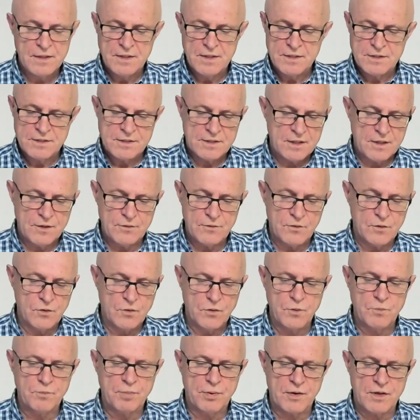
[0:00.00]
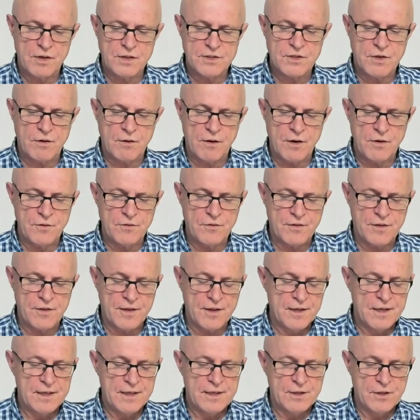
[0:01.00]
So good price growth,
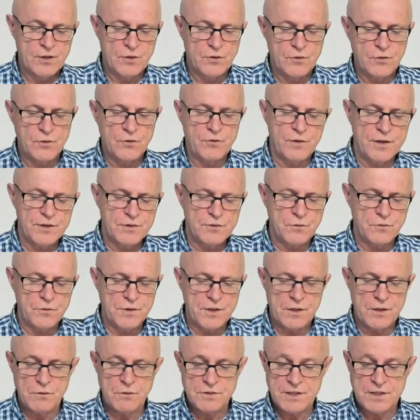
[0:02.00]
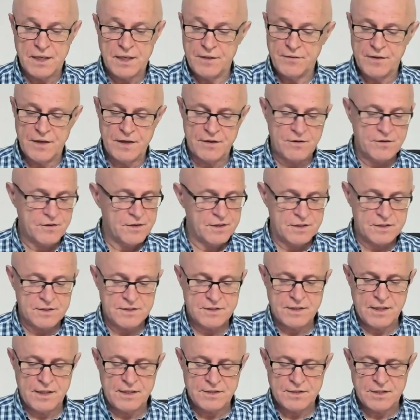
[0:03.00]
good rental yields, and the other thing that
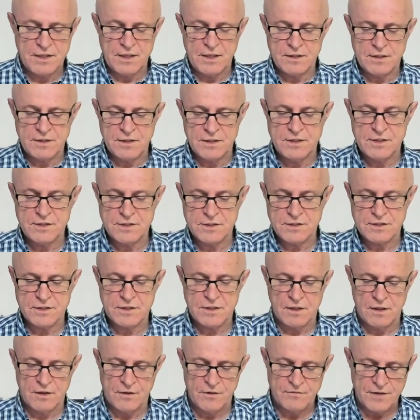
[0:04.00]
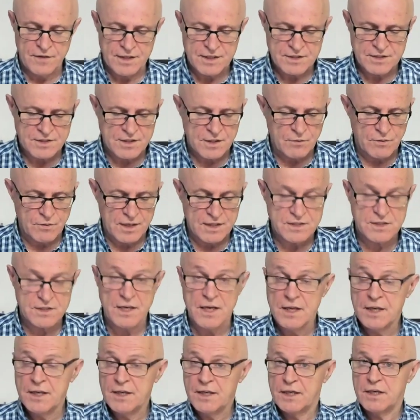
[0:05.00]
stands out is low vacancy rates.
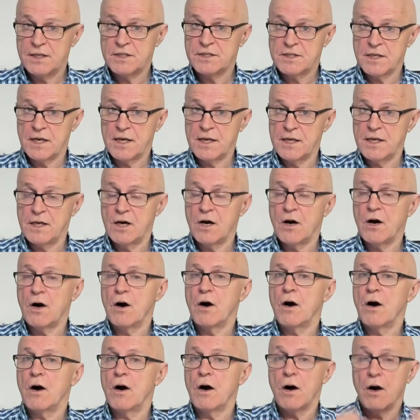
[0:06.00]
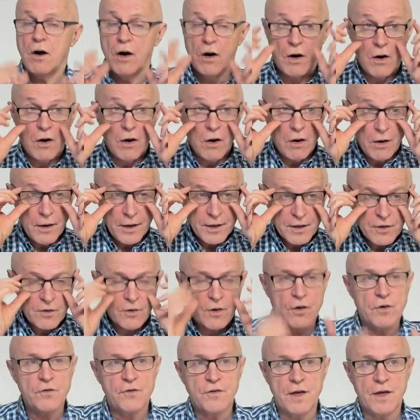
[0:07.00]
It's a high
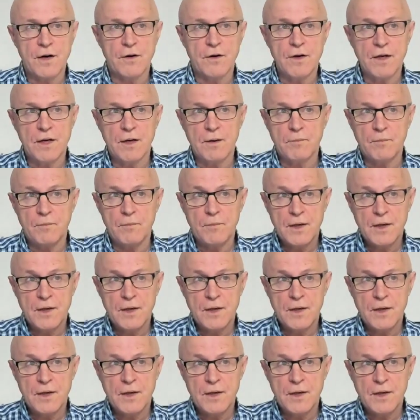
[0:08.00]
growth area.